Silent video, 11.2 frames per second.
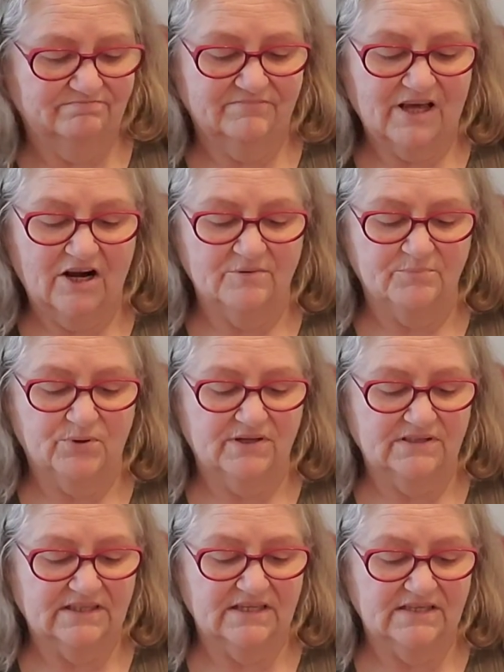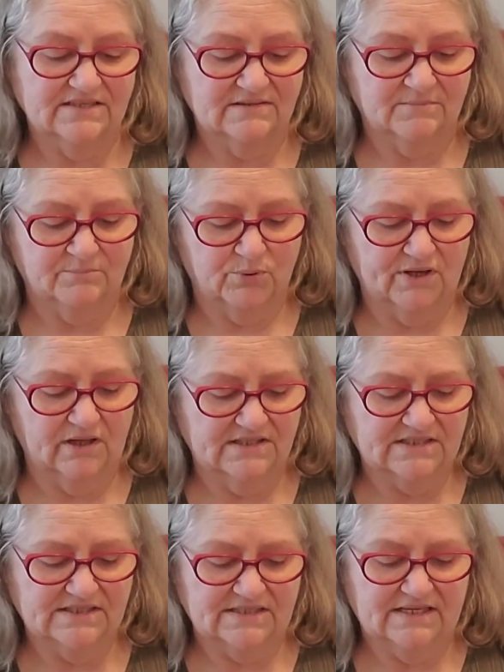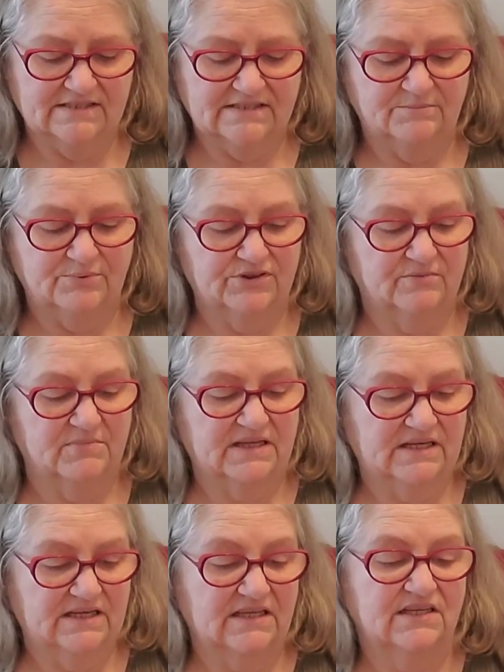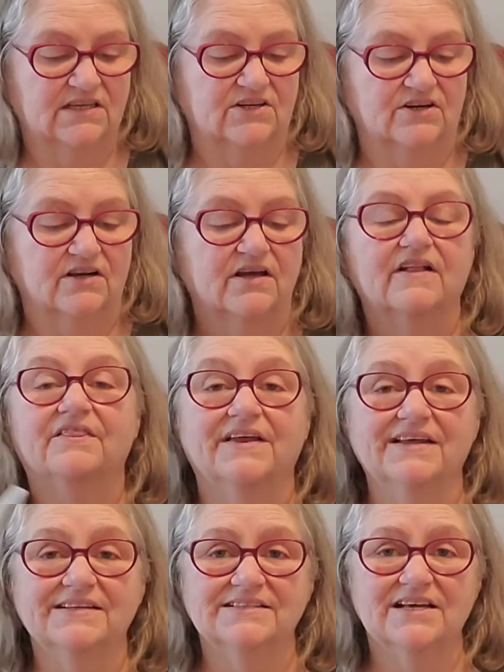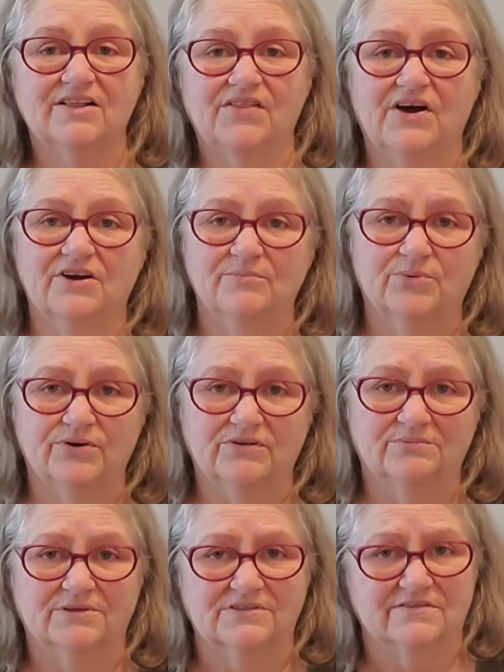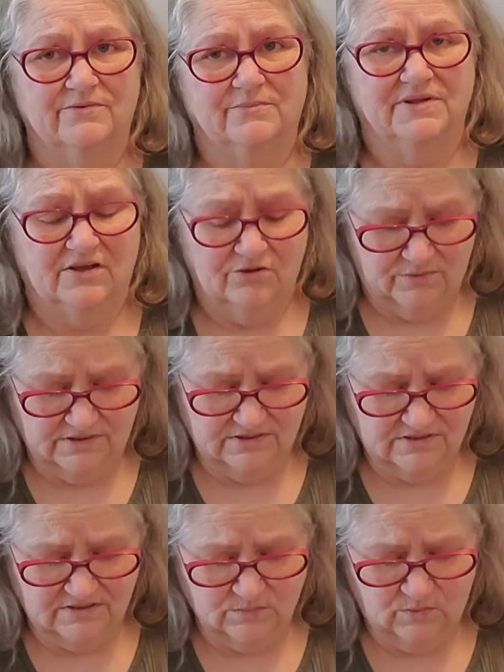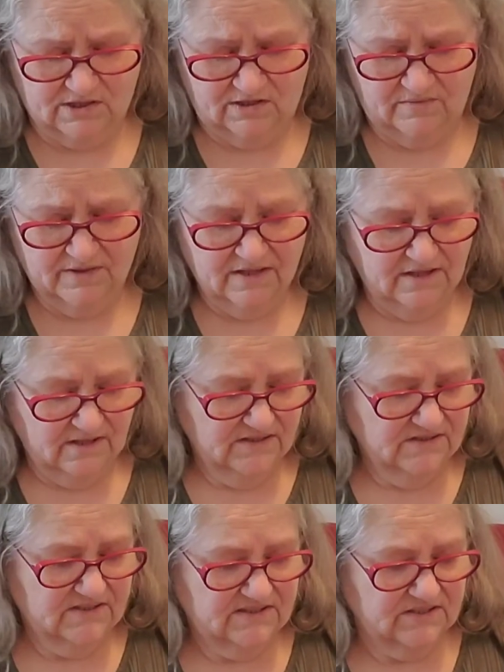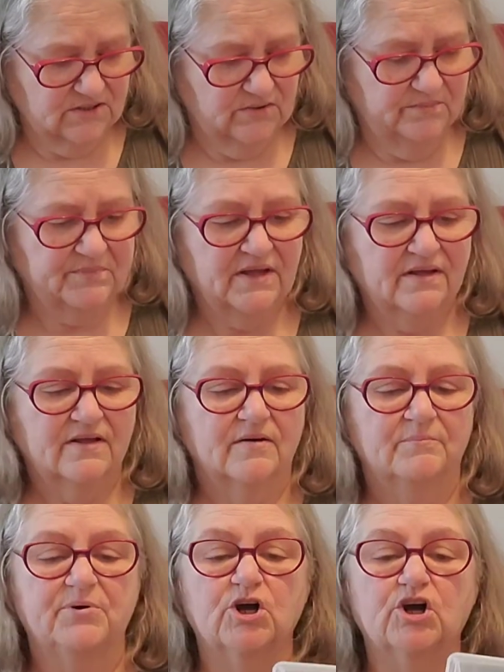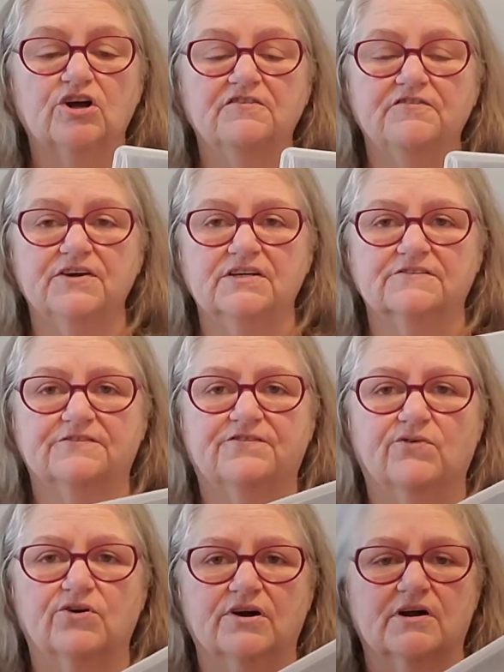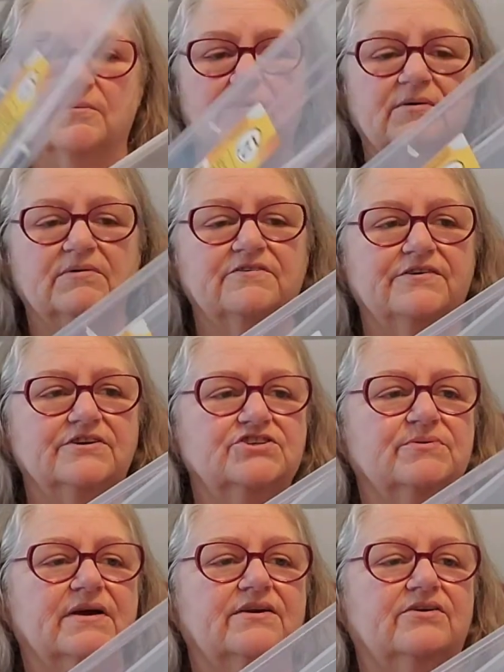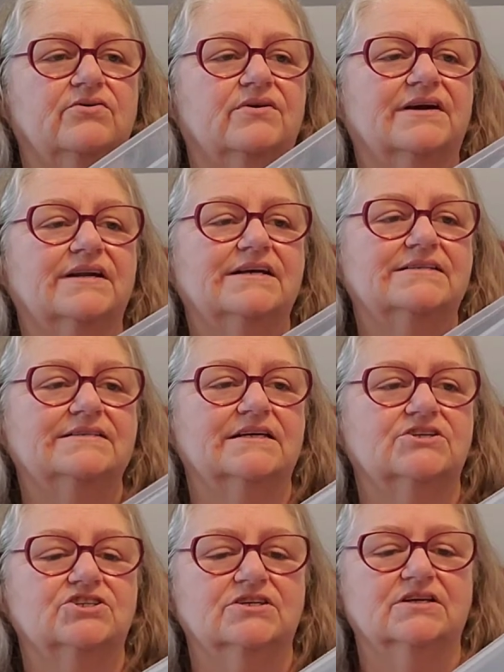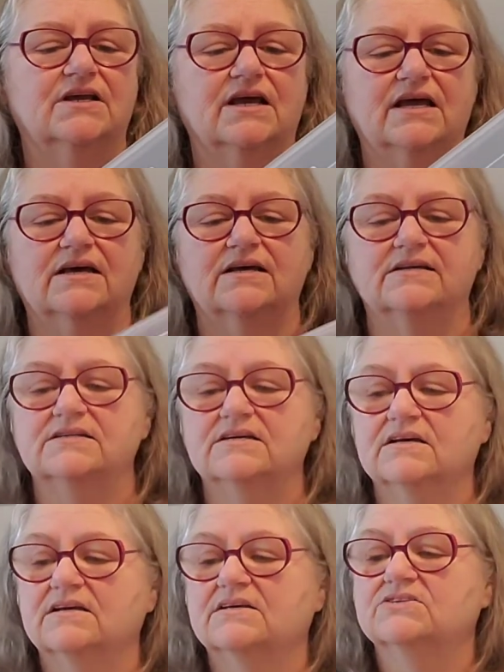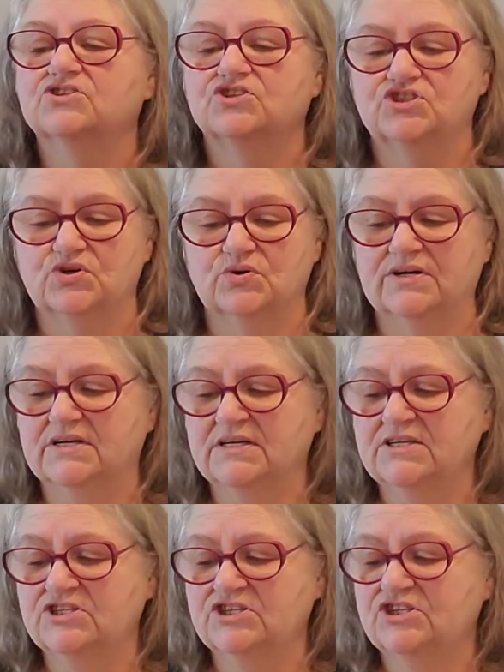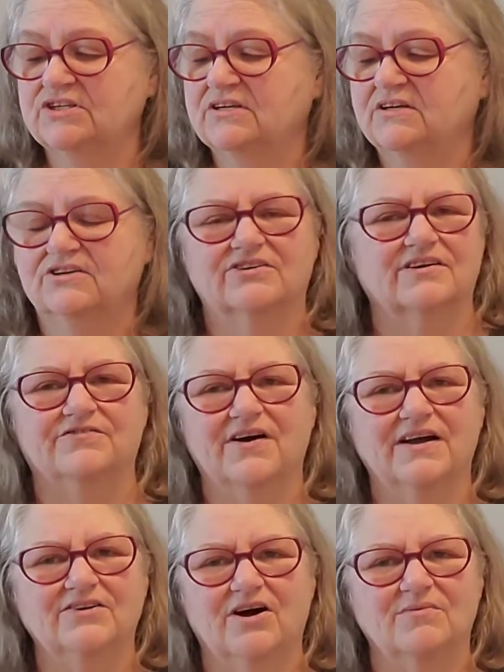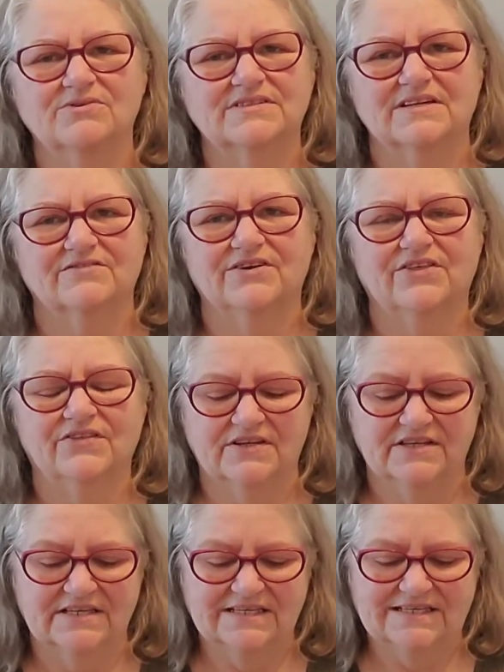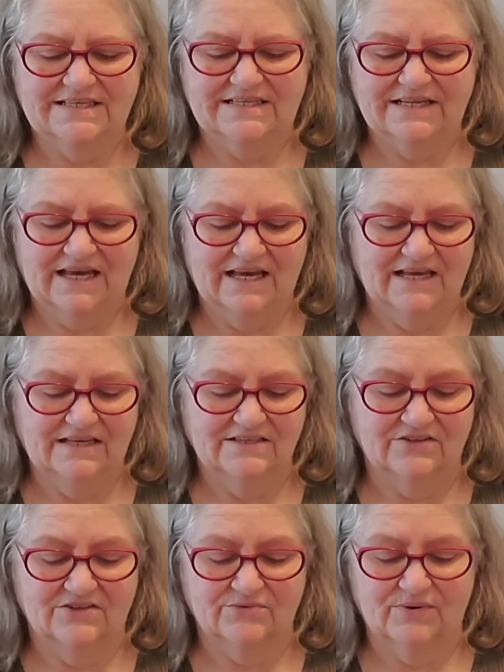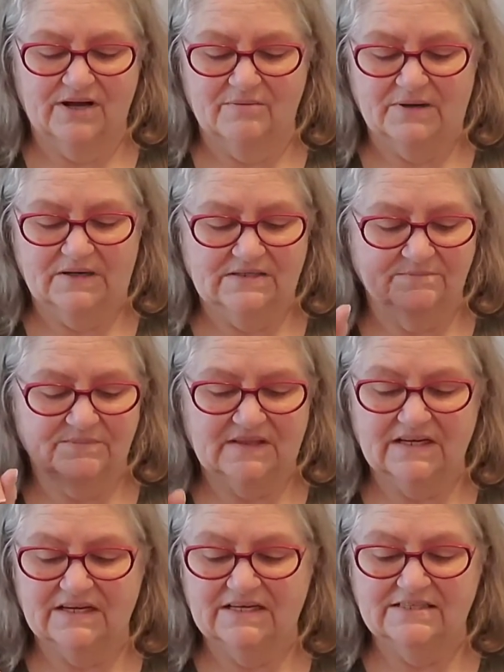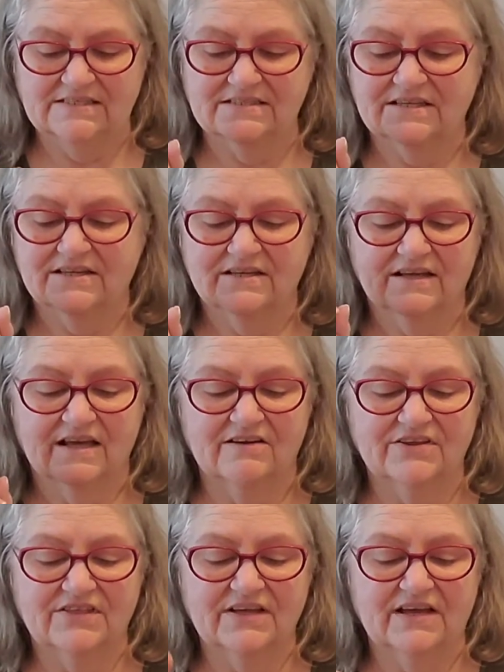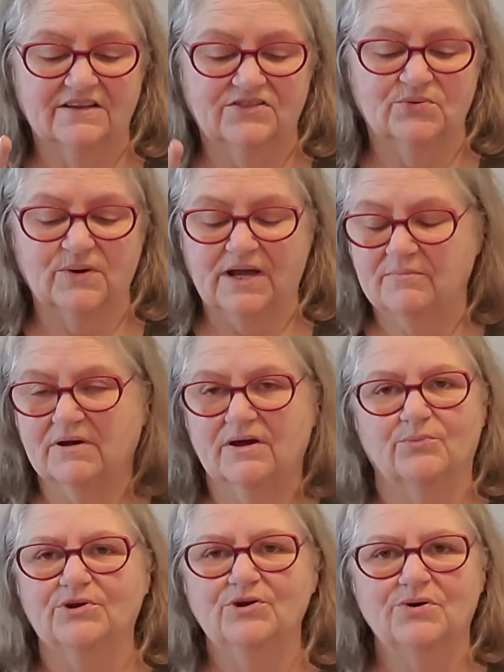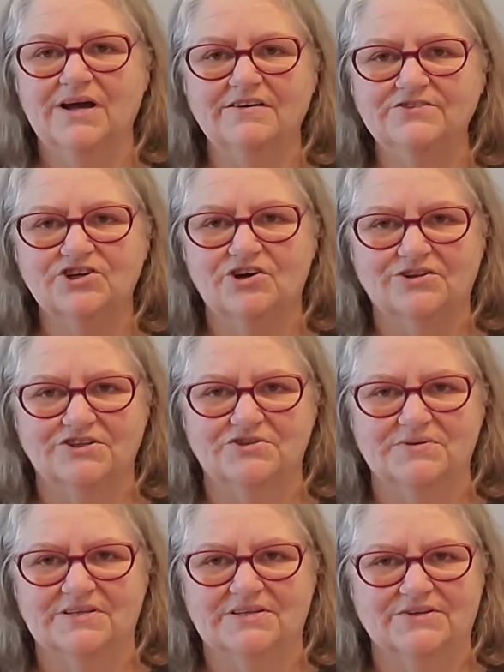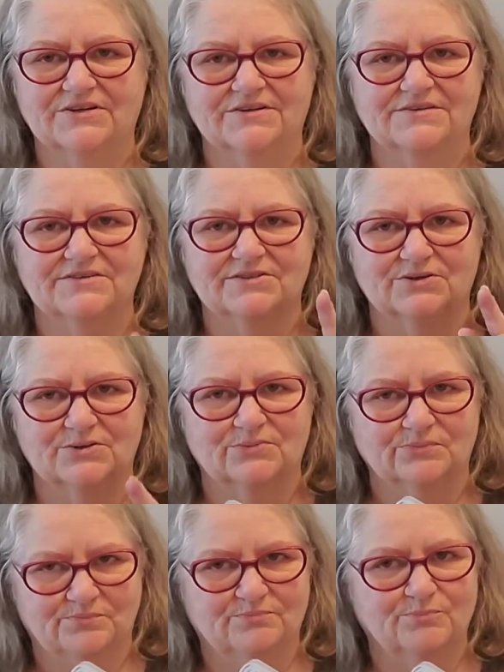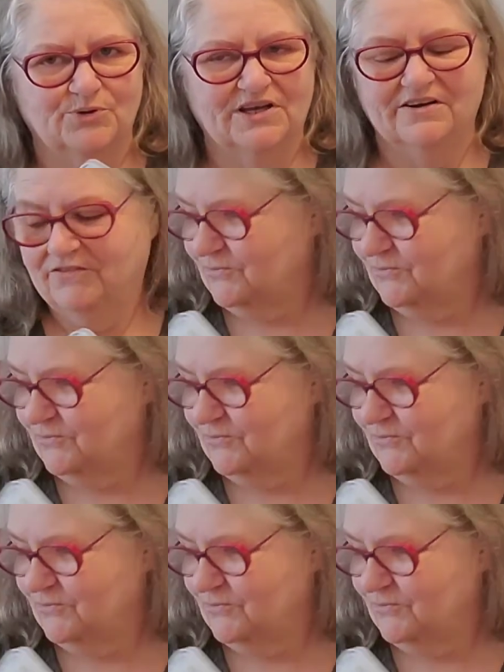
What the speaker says: hard-boiled eggs, boil a dozen eggs and put them in here. Then I can tell the hard-boiled ones the other ones as well. So perfect for my refrigerator organization and storage. You can find almost everything that you need at the Rama, guys. Everything at the Rama. We don't have Dollar Tree here, so we have the